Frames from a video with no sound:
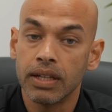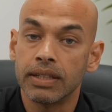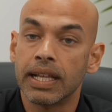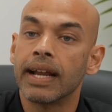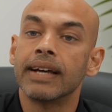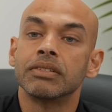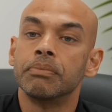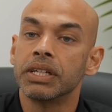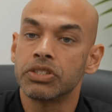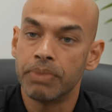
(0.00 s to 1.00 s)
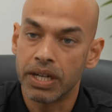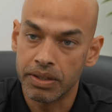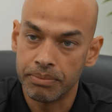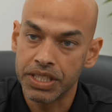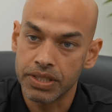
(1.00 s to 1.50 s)
that has a much better
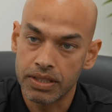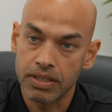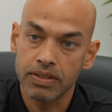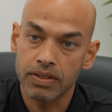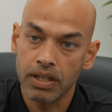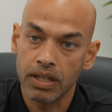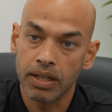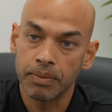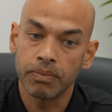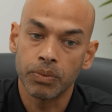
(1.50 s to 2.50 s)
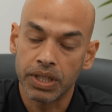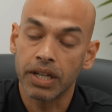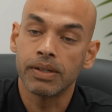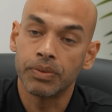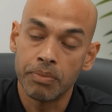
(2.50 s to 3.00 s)
emissions uh, reduc
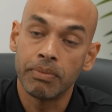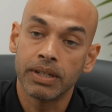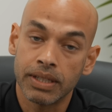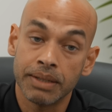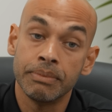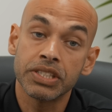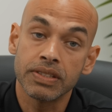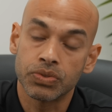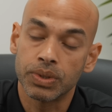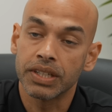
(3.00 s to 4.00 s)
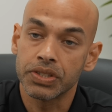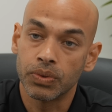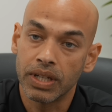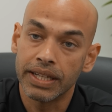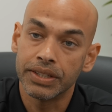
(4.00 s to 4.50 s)
uh, uh, emissions reduction
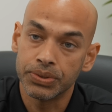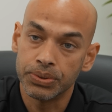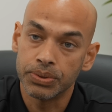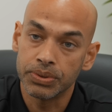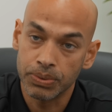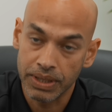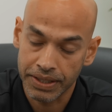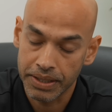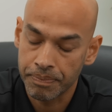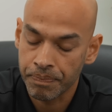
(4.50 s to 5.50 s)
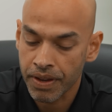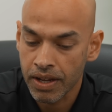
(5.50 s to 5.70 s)
related to to lithium.